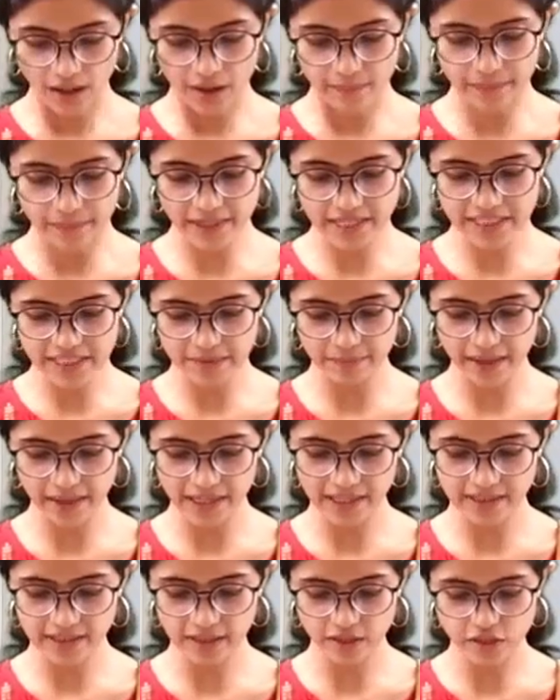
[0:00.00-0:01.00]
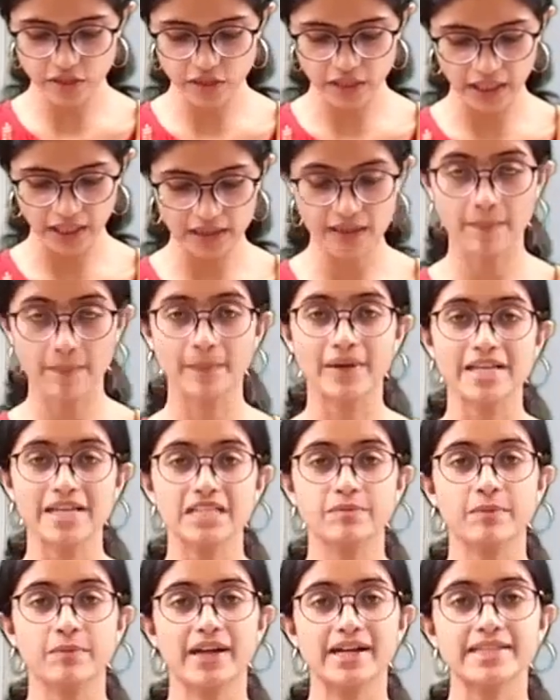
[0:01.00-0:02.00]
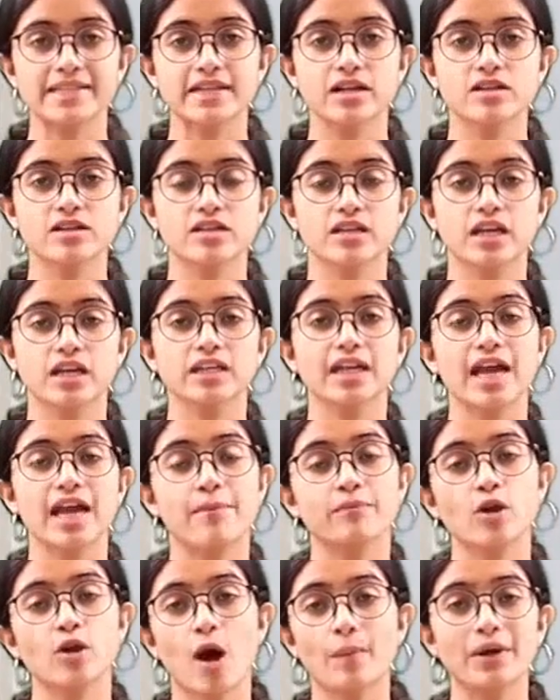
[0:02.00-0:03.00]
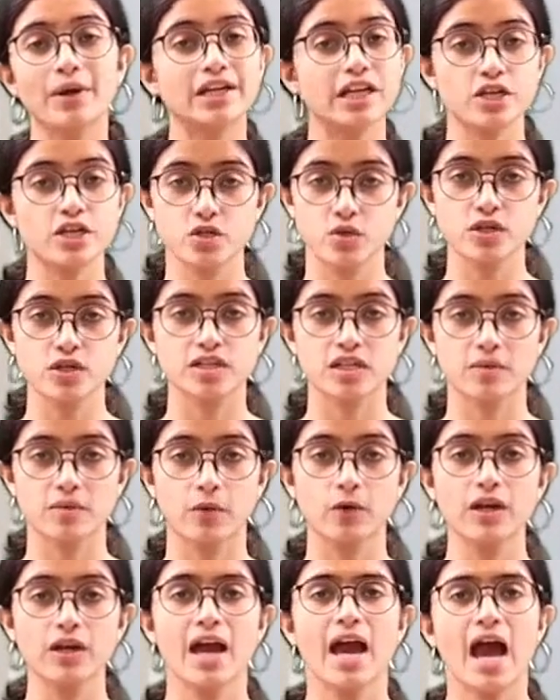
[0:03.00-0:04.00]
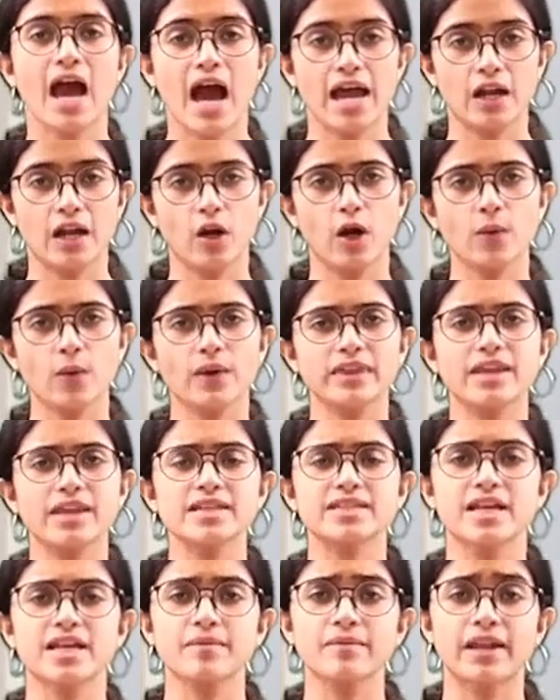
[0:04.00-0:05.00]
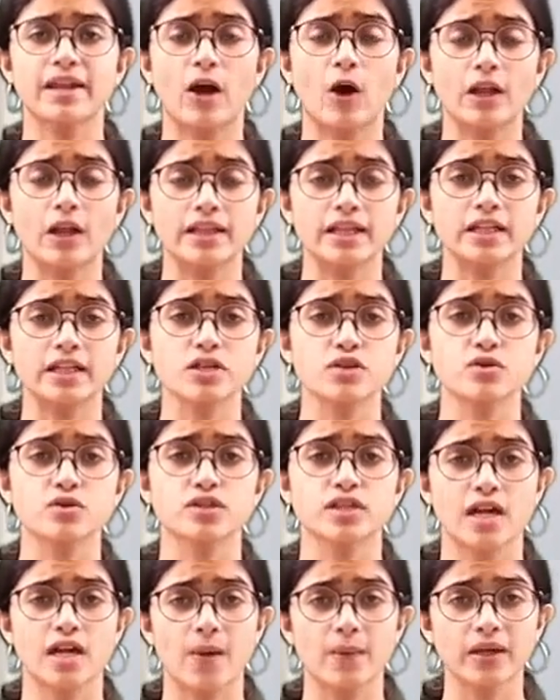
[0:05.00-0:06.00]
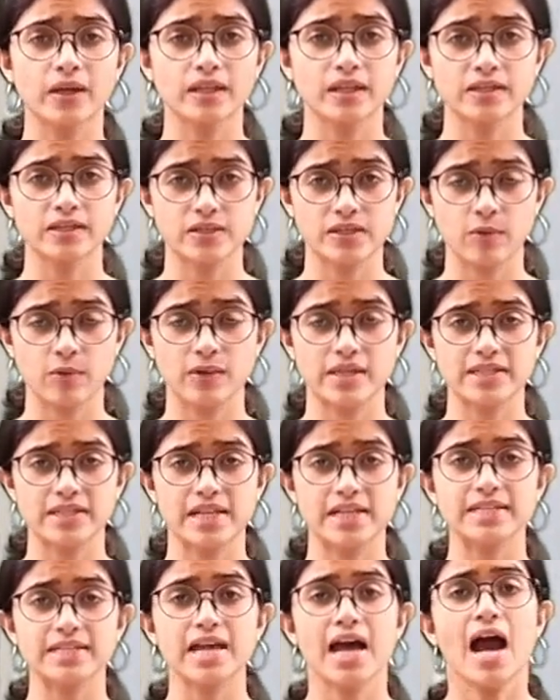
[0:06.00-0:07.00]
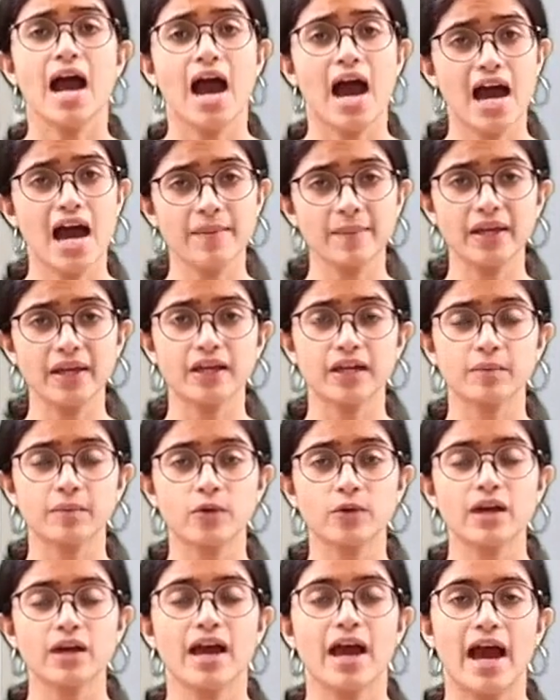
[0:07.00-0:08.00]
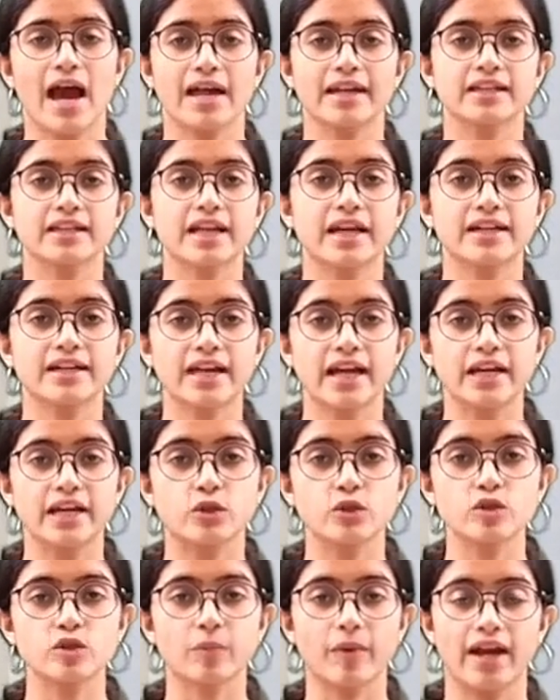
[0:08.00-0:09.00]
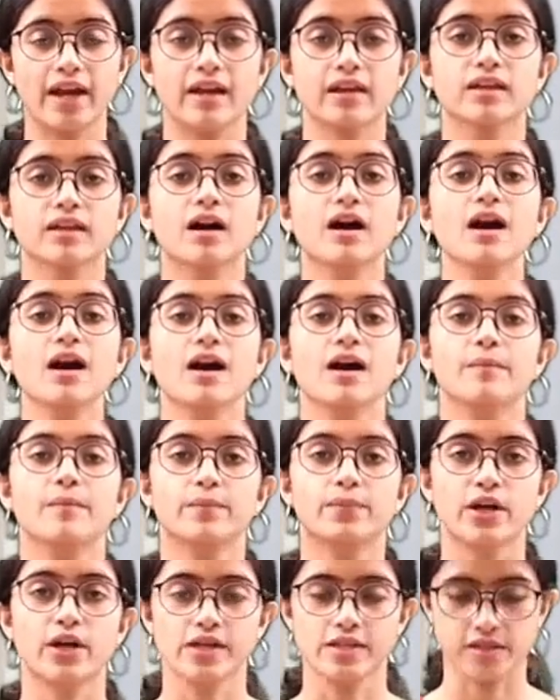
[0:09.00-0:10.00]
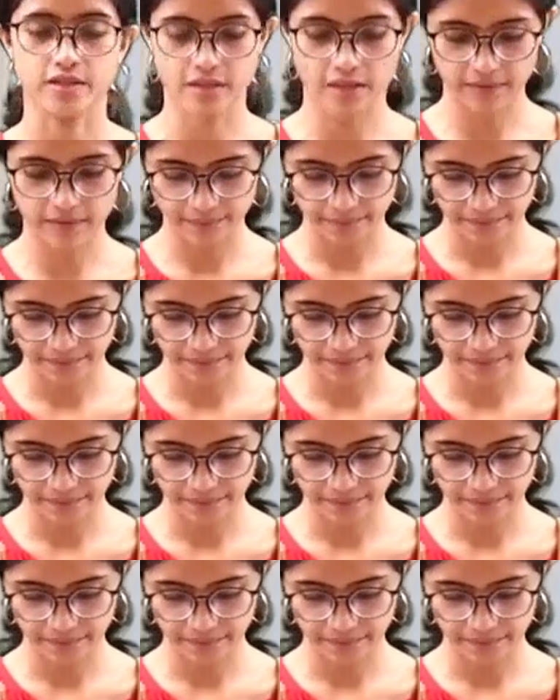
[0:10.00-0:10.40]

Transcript: Breast sparing surgery. In the breast sparing surgery, the abnormal tissue is removed, and along with that some healthy tissue surrounding the tumor cells are being removed, and they are trying to spare the breast.